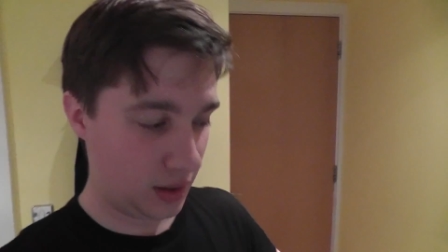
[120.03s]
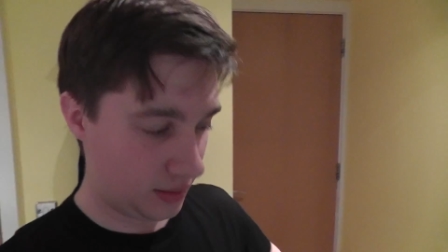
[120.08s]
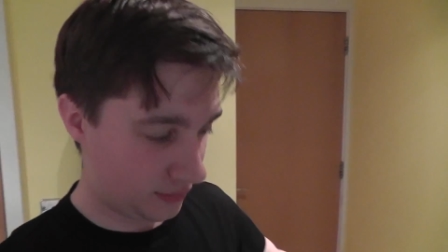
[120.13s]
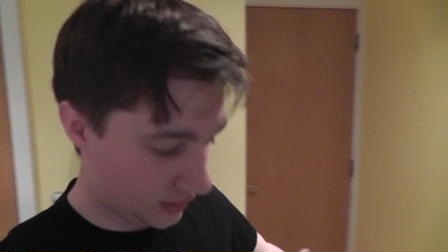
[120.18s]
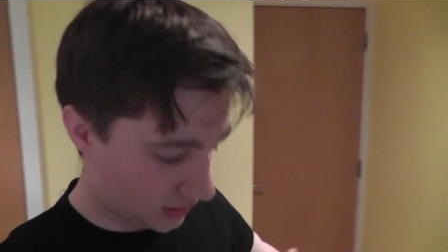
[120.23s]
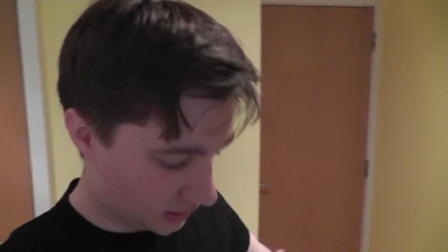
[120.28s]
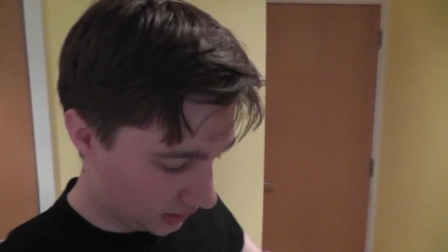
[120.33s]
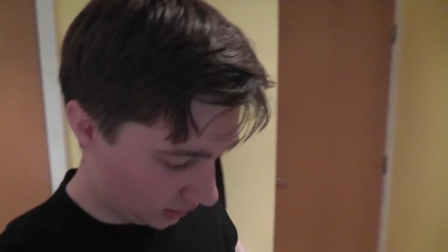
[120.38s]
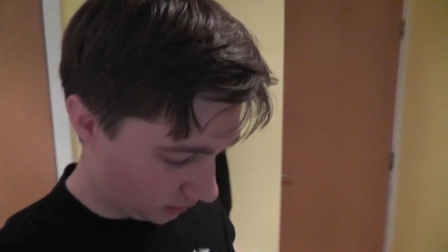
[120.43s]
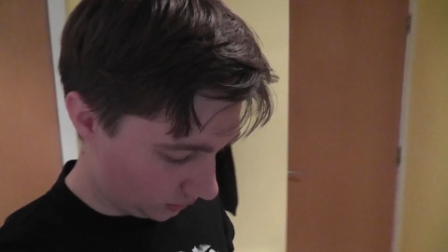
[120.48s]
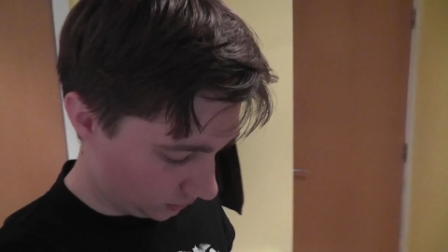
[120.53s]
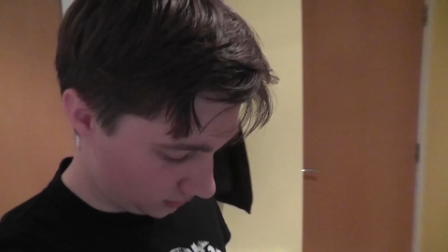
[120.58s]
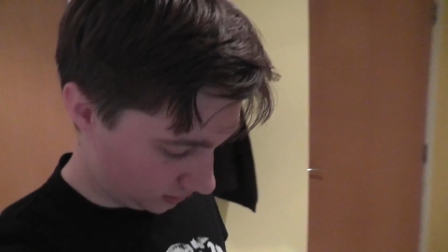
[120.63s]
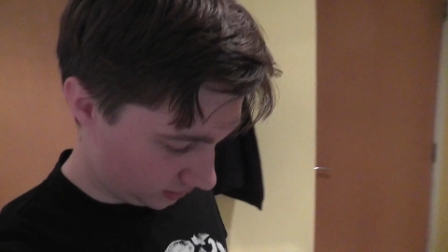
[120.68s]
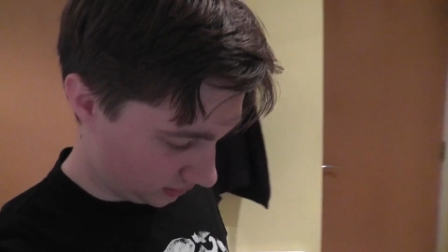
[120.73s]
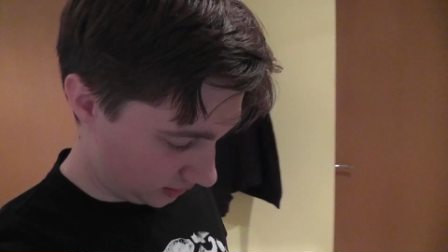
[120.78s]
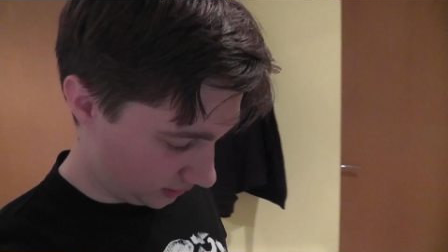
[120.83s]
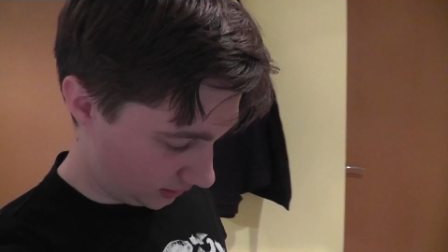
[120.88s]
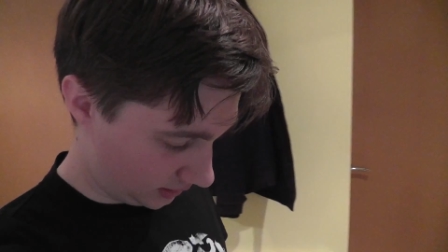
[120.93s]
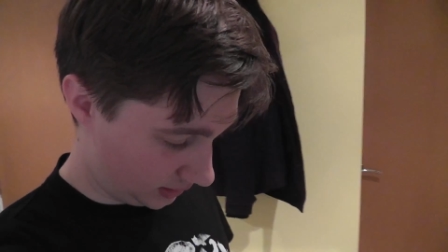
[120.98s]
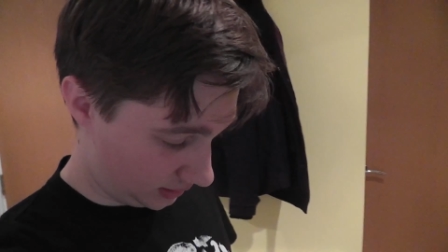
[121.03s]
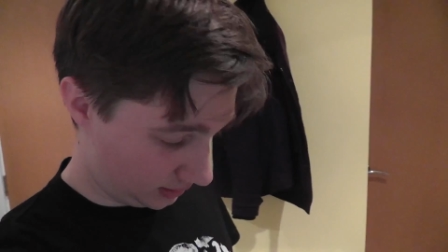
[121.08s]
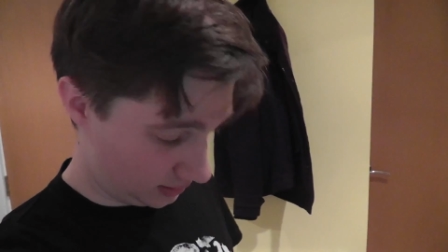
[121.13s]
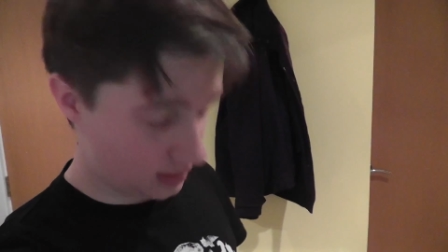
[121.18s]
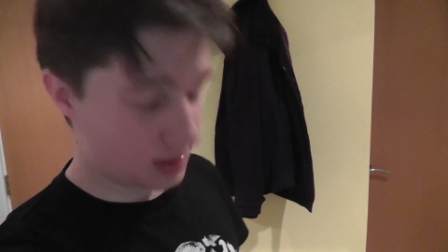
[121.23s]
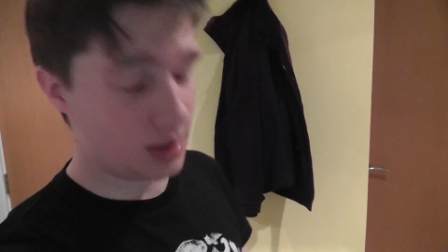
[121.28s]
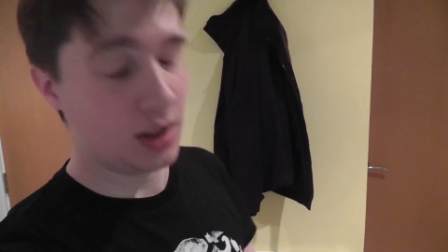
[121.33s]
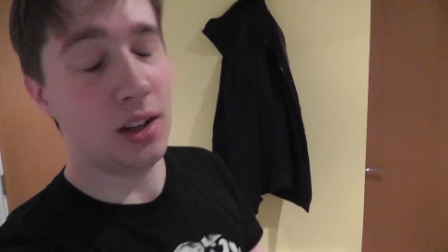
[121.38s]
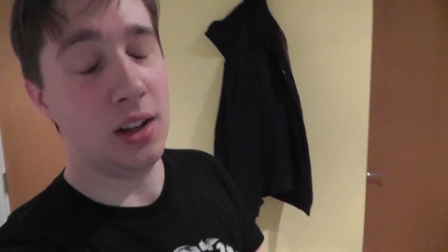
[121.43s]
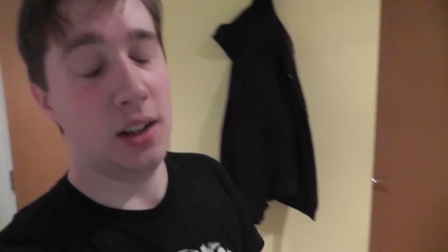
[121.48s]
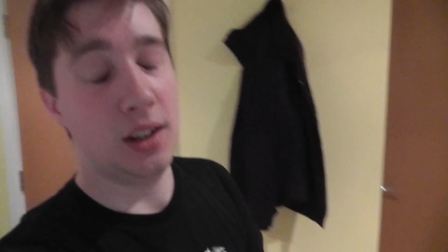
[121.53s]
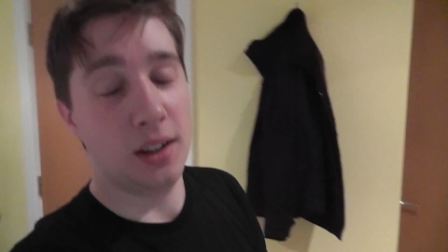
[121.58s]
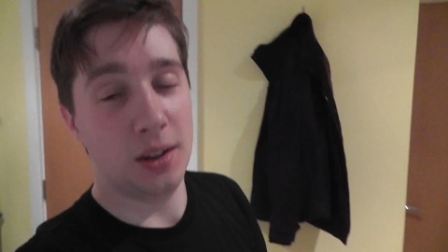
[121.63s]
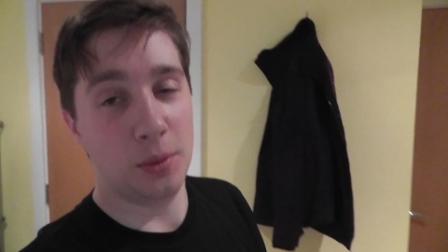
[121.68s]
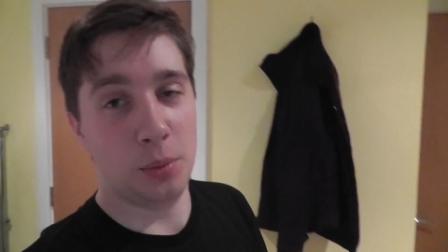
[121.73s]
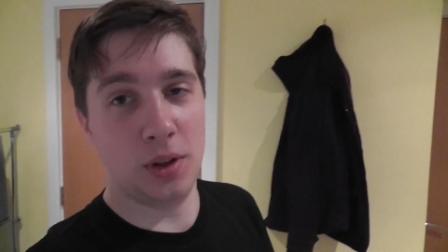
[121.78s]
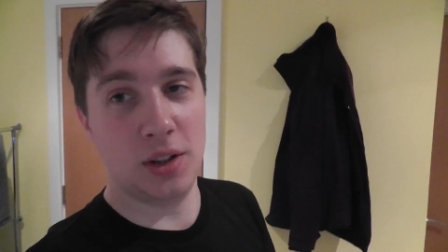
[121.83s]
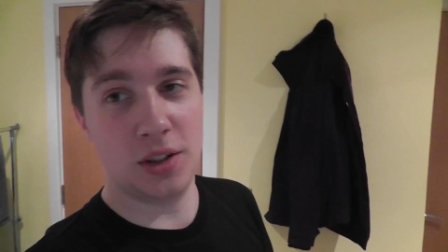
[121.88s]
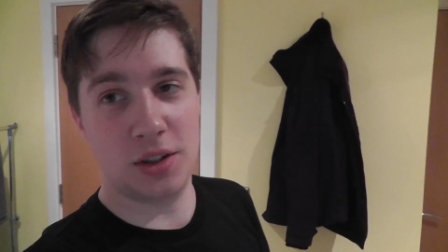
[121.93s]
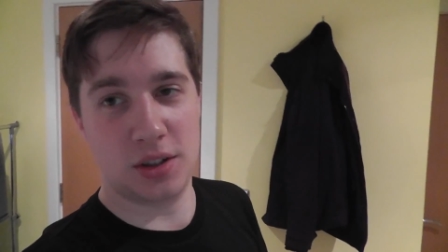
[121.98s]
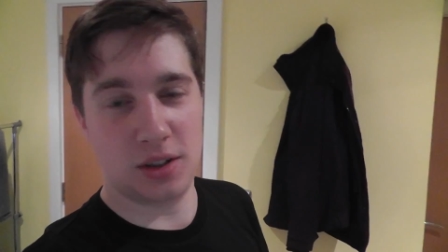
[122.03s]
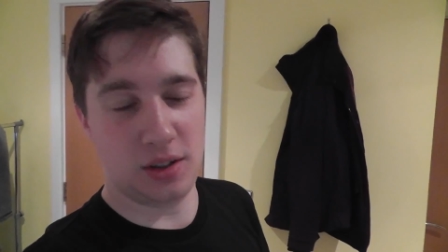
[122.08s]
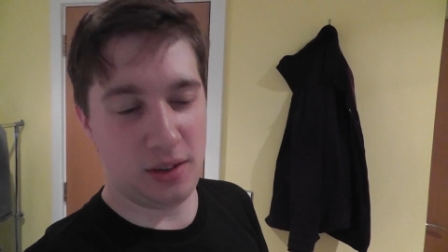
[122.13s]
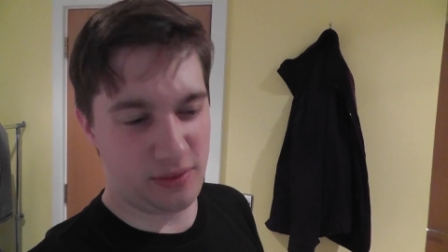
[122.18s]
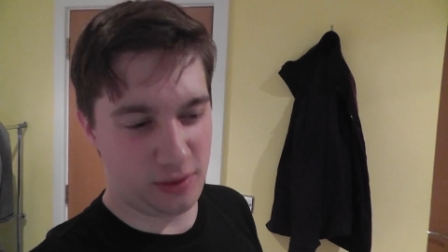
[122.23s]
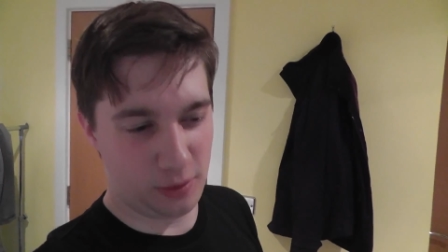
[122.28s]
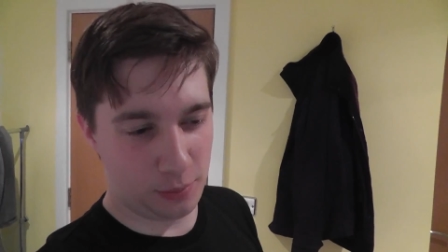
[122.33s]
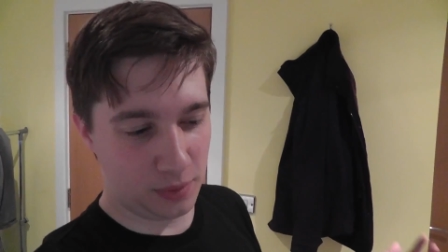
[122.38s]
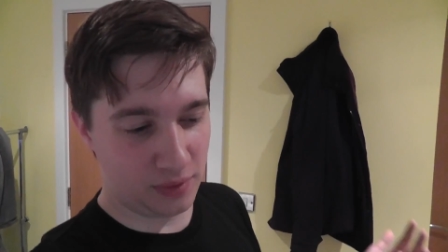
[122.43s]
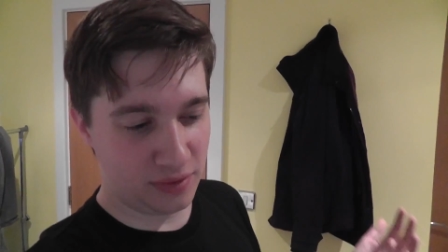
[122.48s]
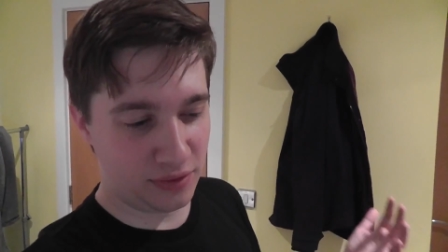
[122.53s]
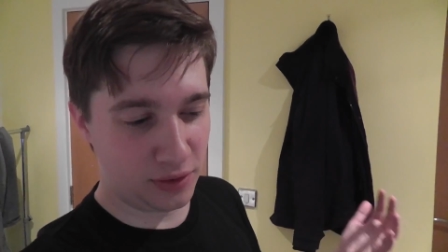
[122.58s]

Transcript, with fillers: videos and things, which, if you've been